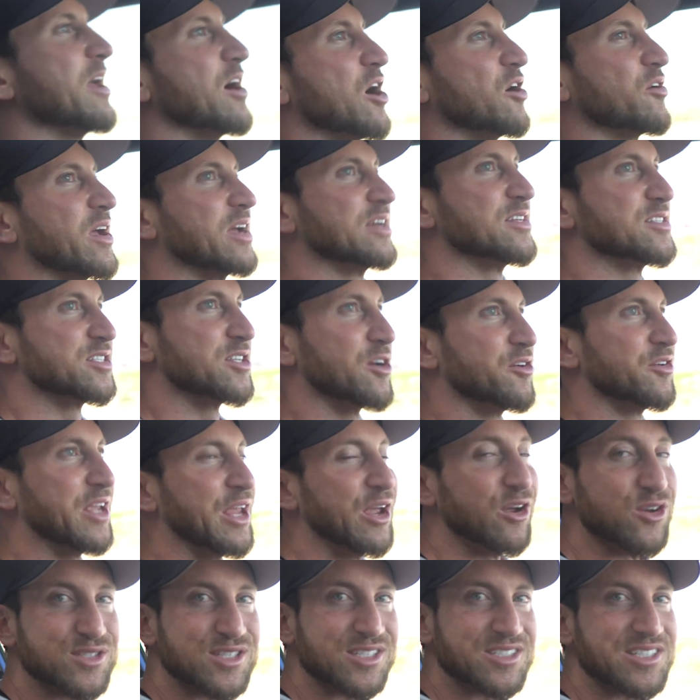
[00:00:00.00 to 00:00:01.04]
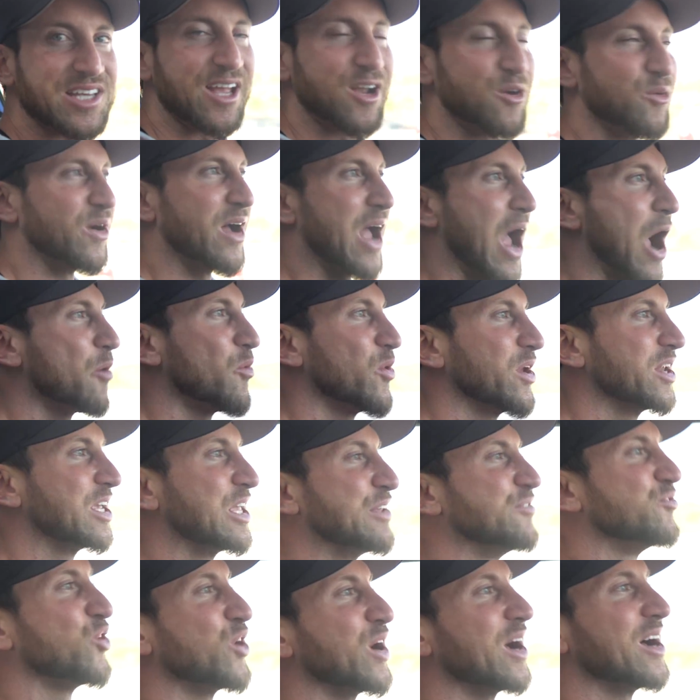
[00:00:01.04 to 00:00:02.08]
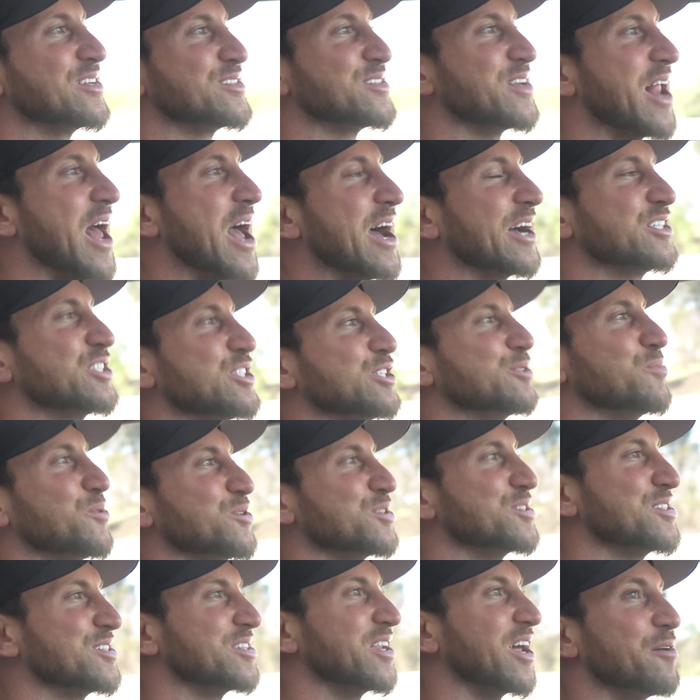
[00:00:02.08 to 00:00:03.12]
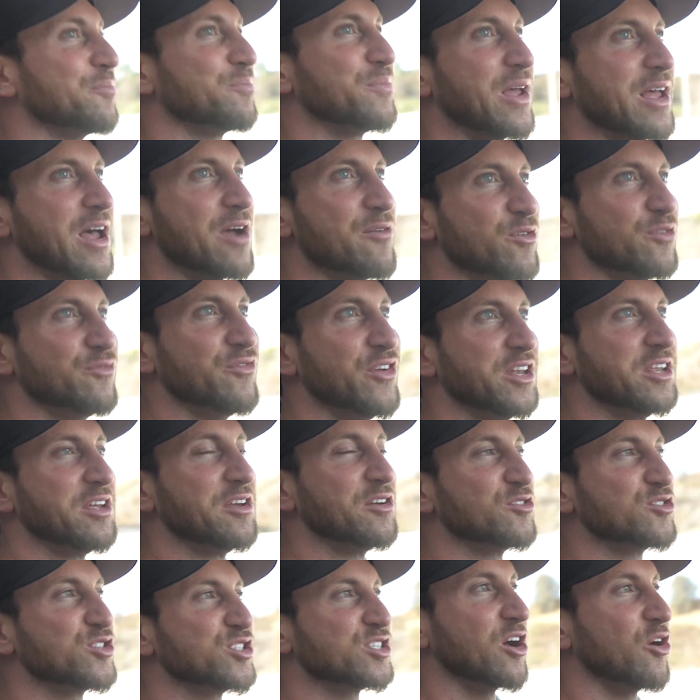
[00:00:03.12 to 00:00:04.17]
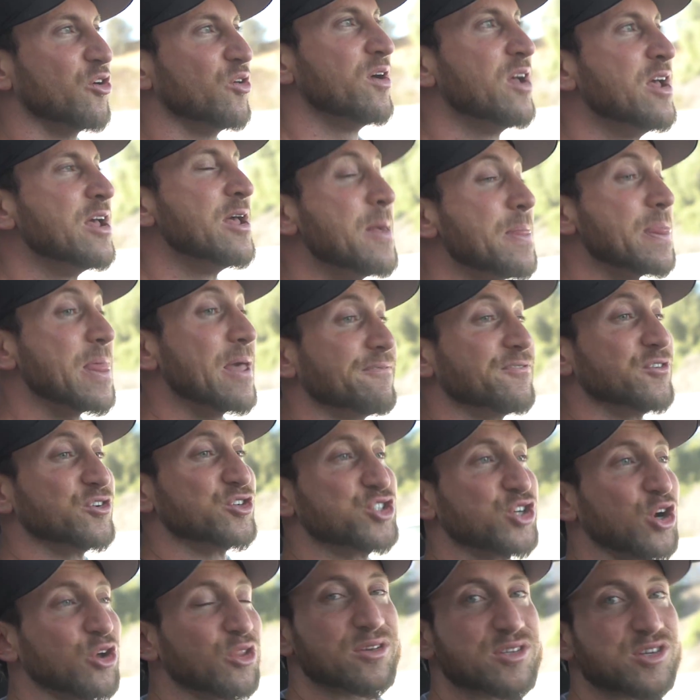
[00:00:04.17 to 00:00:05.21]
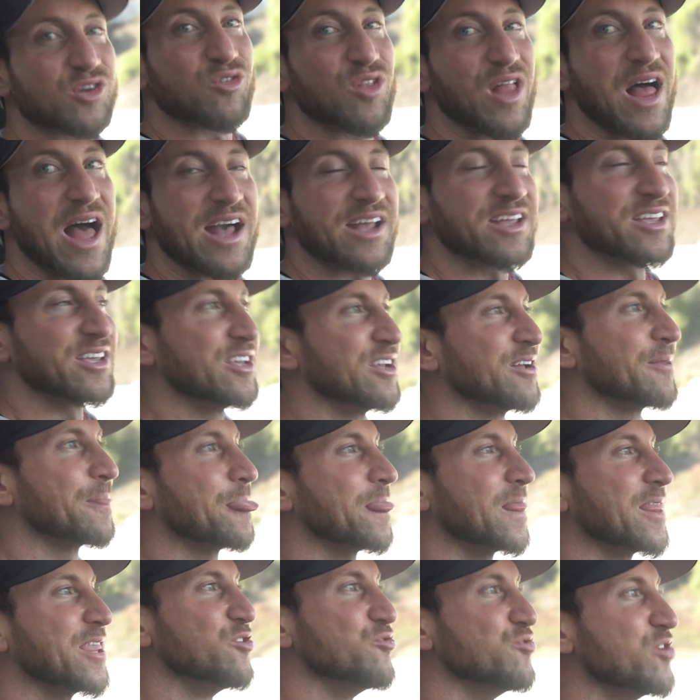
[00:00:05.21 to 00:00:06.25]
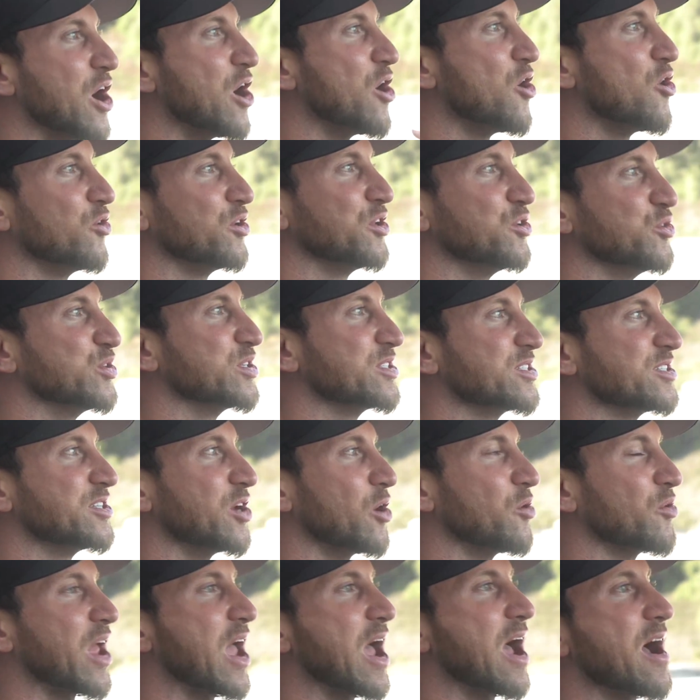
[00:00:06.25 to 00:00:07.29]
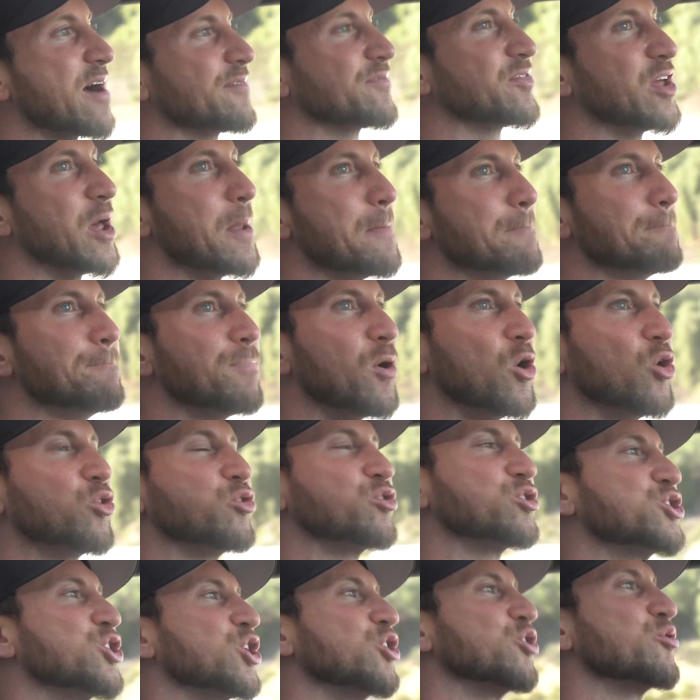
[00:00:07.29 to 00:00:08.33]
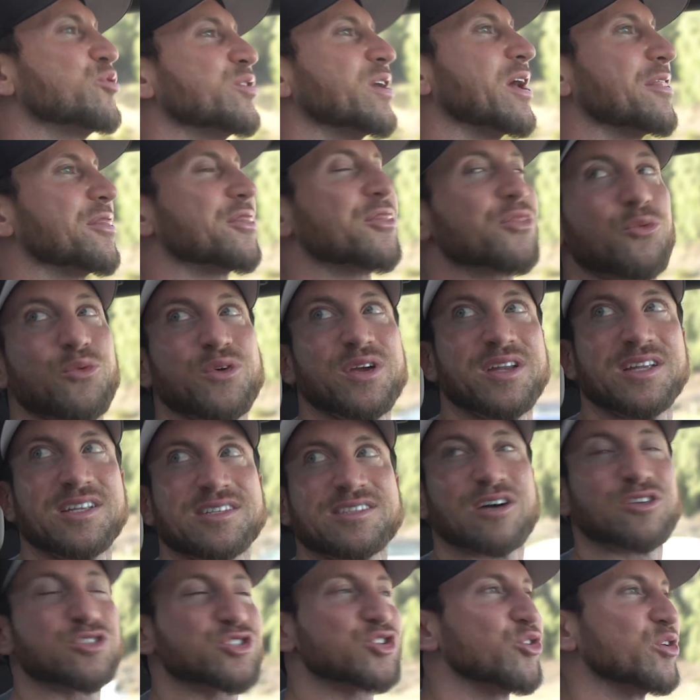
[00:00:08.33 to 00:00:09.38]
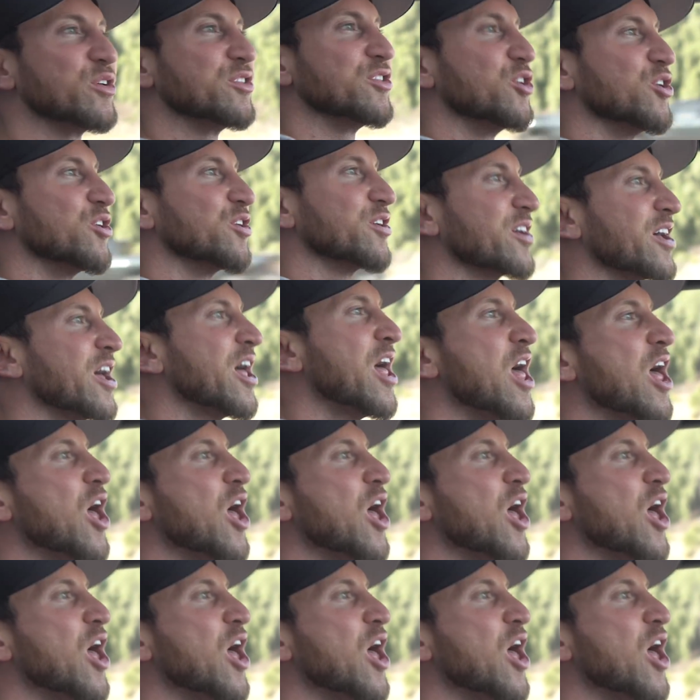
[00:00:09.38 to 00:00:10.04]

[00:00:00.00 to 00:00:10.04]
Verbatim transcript: Okay, so here's a takeaway. I want to give you guys an actionable step every video. So if your shoulders are lacking, you know you just don't have that boulder shoulder, that 3D deltoid look.